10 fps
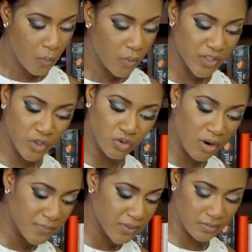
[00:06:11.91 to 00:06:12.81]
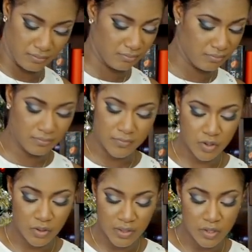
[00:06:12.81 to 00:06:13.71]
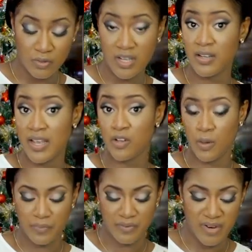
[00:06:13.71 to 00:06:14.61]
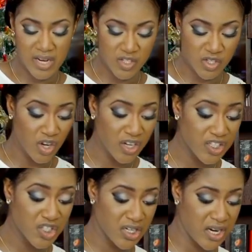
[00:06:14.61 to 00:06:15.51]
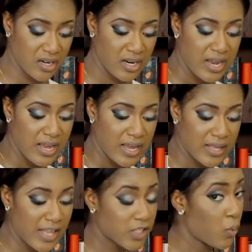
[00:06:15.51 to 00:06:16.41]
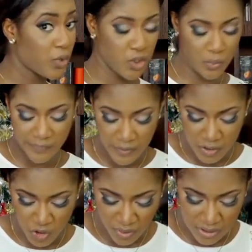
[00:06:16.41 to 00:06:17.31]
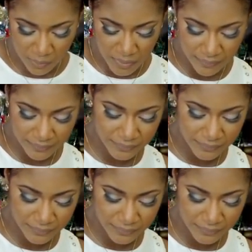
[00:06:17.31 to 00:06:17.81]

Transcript: Once it drops, you're gonna end up with really soggy chicken. And that's not what you want for this recipe.